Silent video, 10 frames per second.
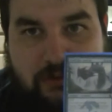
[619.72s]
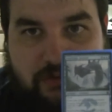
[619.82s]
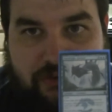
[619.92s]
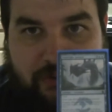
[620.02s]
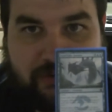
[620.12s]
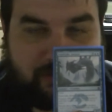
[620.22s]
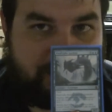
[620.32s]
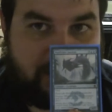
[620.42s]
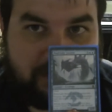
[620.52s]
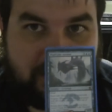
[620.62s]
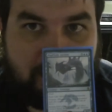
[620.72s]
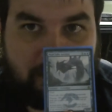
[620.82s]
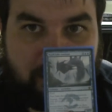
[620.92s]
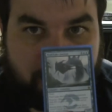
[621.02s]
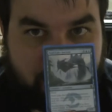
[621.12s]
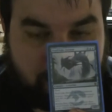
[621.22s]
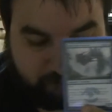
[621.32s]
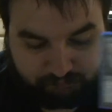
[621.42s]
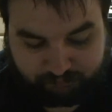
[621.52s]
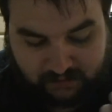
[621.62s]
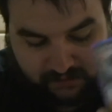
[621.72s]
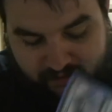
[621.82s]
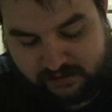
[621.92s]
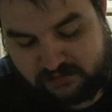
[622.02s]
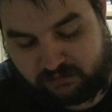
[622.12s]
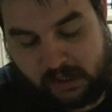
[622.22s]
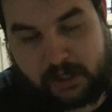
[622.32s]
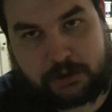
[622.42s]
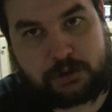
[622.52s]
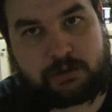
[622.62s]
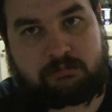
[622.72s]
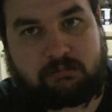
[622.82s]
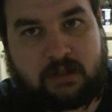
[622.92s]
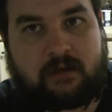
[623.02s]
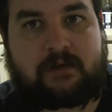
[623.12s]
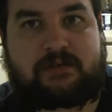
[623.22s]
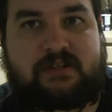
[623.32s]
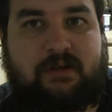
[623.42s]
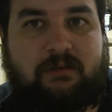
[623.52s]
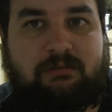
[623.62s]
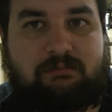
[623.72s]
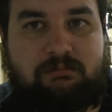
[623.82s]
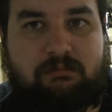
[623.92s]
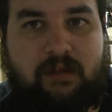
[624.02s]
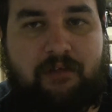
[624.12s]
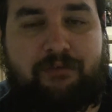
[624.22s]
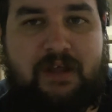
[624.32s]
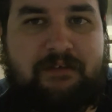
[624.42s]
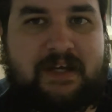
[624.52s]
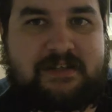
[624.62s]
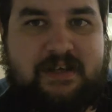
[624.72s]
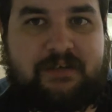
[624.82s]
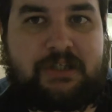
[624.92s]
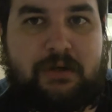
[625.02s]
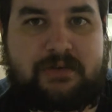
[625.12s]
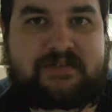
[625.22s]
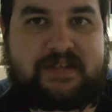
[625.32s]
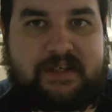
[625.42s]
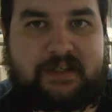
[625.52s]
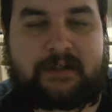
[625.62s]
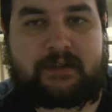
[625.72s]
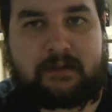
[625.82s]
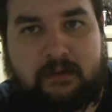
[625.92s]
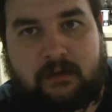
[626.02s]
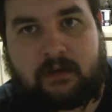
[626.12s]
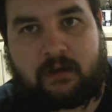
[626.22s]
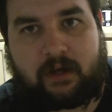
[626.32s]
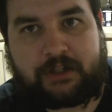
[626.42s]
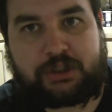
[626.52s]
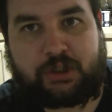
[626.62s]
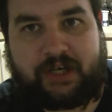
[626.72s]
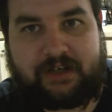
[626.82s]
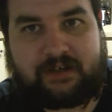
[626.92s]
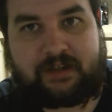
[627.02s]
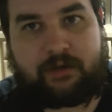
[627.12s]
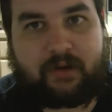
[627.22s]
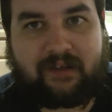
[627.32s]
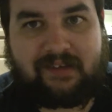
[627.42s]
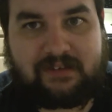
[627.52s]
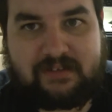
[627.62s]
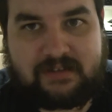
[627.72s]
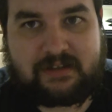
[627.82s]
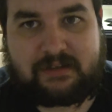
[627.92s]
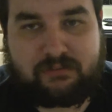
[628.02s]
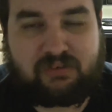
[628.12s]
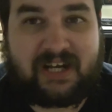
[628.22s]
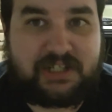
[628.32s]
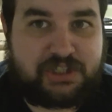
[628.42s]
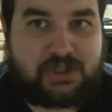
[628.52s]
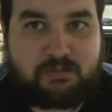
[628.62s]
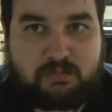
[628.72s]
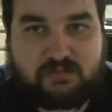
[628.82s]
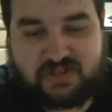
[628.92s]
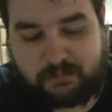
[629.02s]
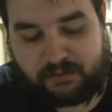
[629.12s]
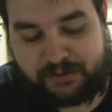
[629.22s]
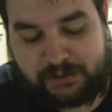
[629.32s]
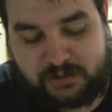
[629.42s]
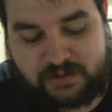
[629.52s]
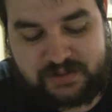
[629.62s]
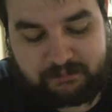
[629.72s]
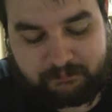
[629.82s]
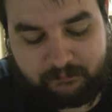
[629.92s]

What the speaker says: So it's really hard to get rid of, and it has flash. So if you guys haven't noticed a trend here, I like to flash some creatures in.